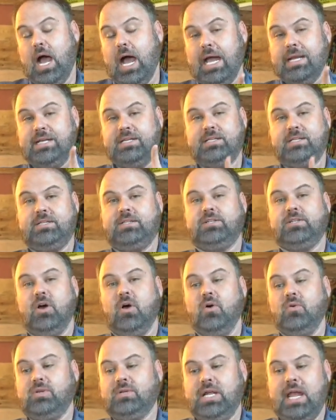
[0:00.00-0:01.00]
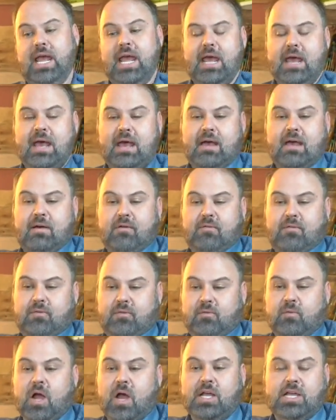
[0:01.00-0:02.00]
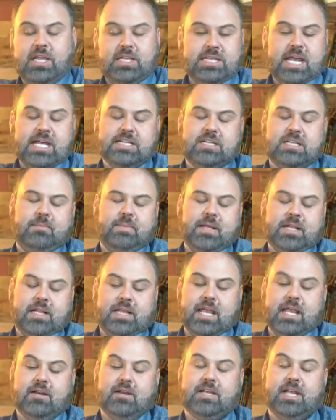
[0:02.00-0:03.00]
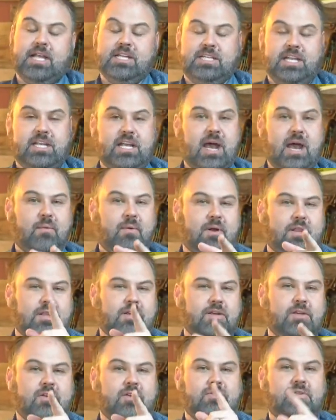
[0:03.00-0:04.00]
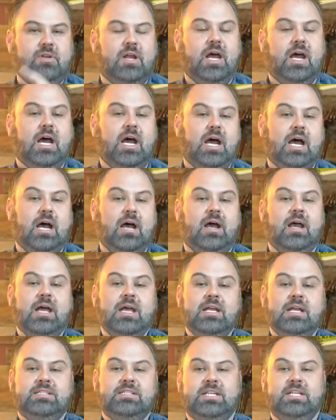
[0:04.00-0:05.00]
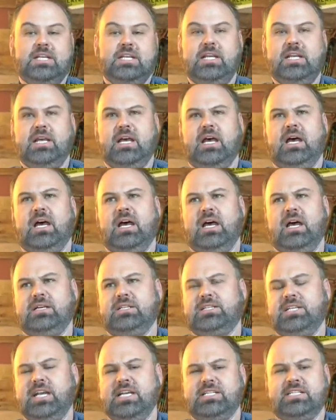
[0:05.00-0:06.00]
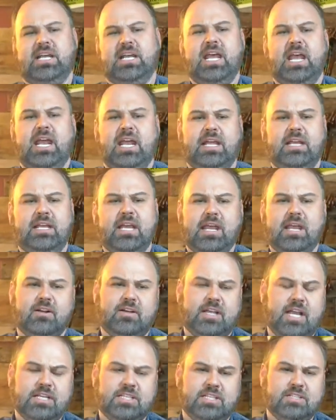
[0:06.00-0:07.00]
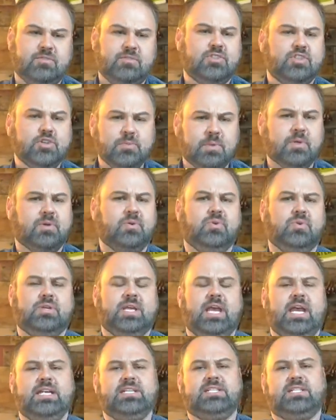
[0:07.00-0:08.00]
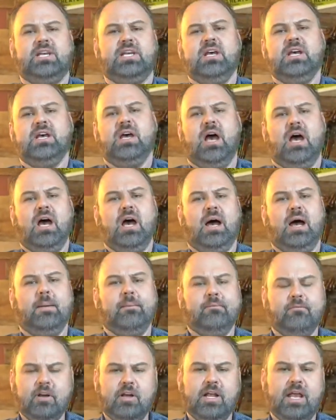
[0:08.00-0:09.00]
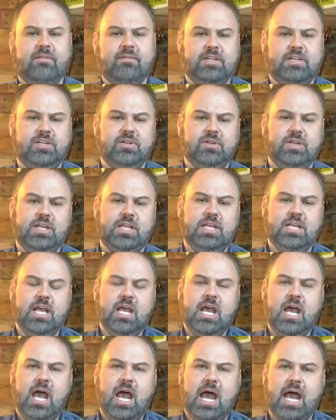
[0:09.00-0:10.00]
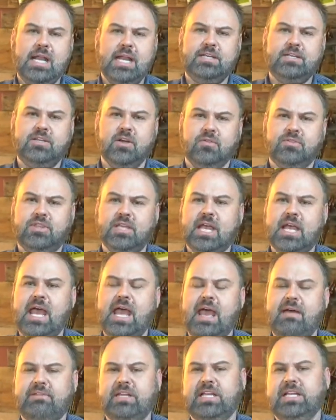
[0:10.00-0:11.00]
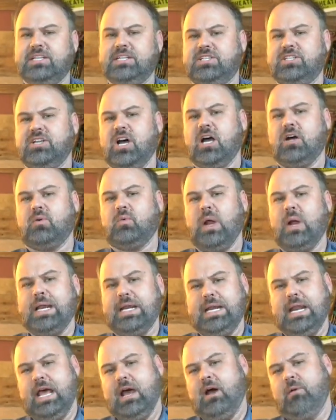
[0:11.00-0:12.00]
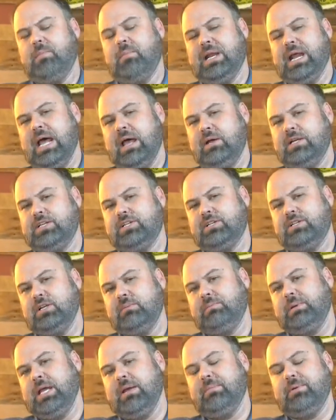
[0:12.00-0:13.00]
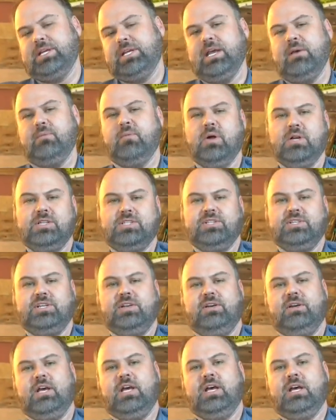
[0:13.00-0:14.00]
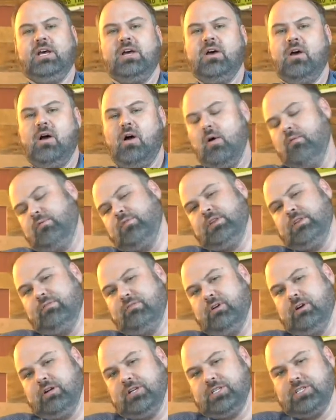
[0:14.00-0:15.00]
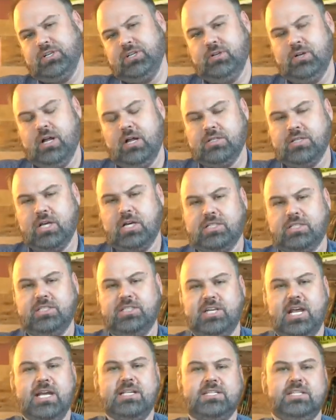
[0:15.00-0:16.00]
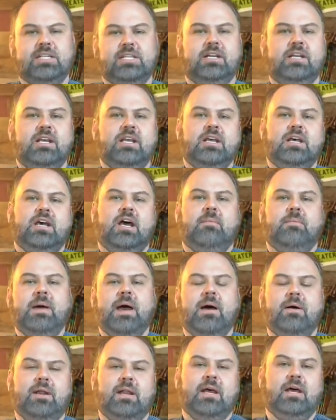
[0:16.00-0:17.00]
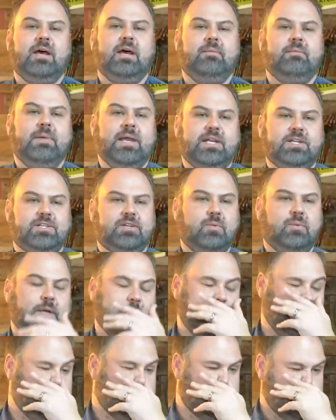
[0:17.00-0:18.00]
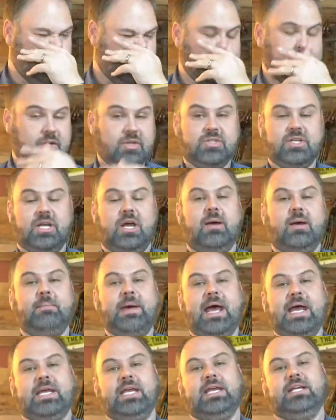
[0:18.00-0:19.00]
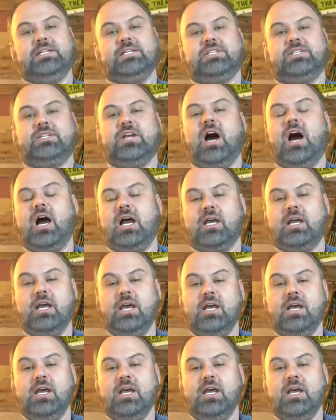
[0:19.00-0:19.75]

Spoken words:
I don't have. Rocky's asking about the Gator case. He got one of the new TSA Gator cases. Super cool case, very heavy duty. I don't think I have it in stock right now, but I should be able to get one to you hopefully very soon. I'll talk to Jackson about making sure we get some of those back in stock.